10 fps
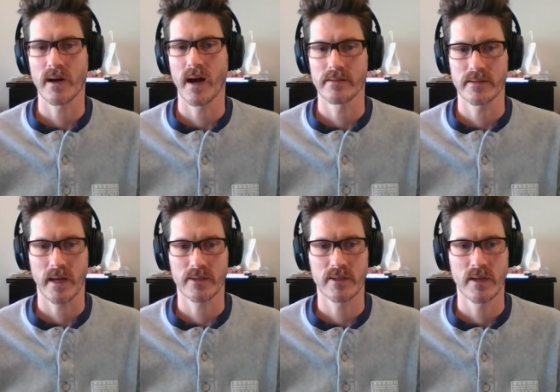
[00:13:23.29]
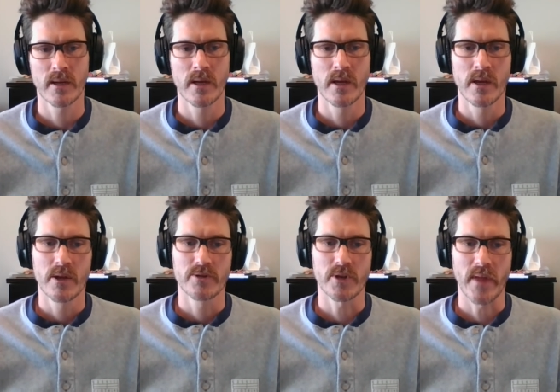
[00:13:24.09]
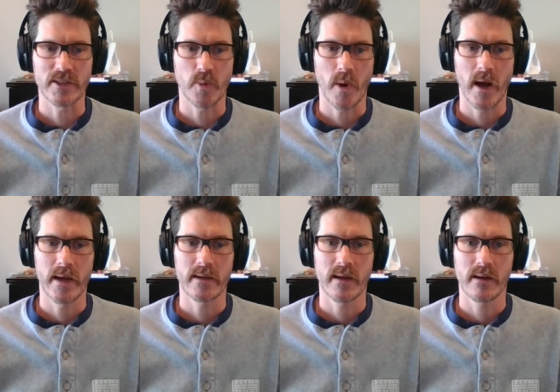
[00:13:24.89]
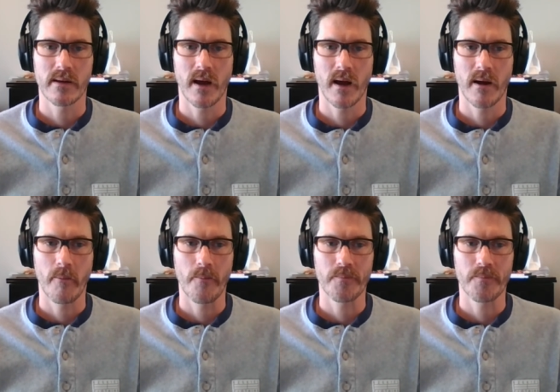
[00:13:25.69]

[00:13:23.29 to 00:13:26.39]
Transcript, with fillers: contexts. So that's why um,